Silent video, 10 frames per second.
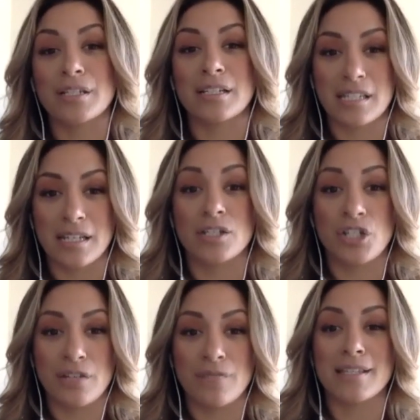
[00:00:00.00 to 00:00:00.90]
to
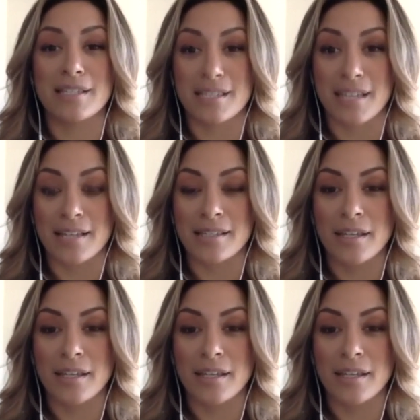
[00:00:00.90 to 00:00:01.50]
achieve that success,